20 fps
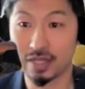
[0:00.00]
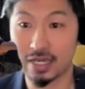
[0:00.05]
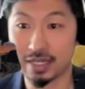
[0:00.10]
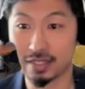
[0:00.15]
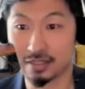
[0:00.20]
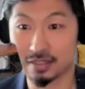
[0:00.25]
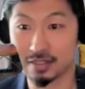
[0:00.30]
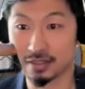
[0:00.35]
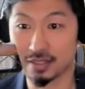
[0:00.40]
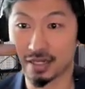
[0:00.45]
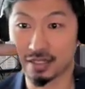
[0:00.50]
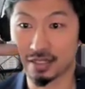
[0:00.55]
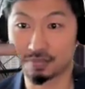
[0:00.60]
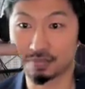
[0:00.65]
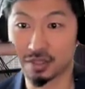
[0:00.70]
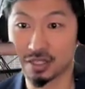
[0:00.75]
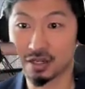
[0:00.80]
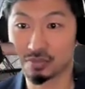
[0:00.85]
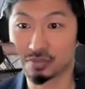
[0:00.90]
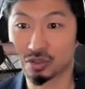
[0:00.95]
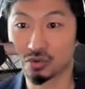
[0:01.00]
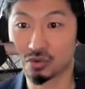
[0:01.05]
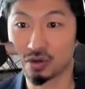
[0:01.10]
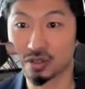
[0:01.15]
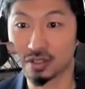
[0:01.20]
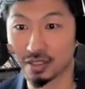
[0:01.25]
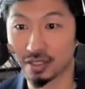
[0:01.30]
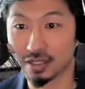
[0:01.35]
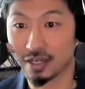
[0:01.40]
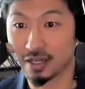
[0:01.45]
that becomes
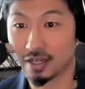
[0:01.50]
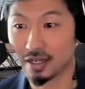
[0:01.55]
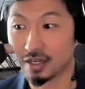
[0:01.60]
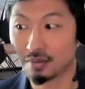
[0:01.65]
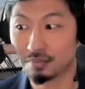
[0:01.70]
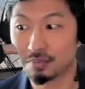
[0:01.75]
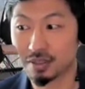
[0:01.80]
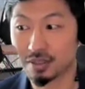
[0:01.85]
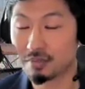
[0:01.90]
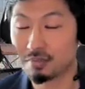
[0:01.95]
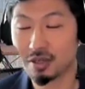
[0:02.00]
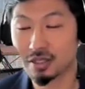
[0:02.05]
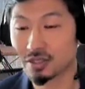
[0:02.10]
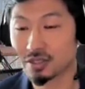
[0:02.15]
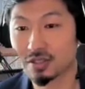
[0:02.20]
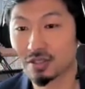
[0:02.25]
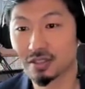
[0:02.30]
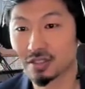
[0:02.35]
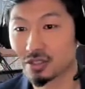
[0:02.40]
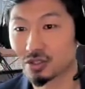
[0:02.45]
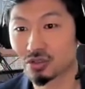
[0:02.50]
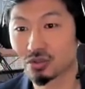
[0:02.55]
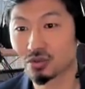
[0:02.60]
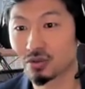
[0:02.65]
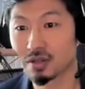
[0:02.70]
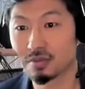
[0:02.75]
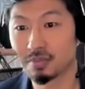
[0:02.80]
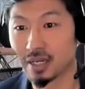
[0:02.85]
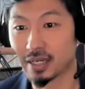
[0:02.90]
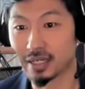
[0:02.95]
shortened, but the muscle doesn't
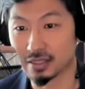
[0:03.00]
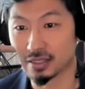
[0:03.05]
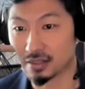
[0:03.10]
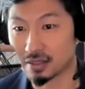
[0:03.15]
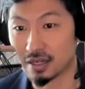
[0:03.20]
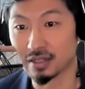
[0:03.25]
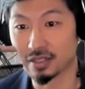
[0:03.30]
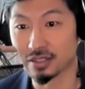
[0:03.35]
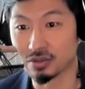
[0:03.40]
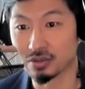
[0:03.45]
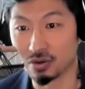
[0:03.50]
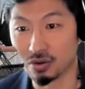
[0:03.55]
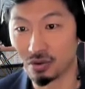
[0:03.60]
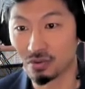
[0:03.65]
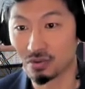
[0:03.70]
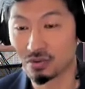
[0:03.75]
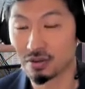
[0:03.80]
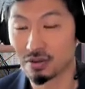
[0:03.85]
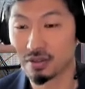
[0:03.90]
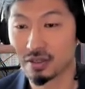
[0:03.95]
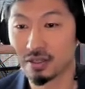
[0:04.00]
shorten by its on its own.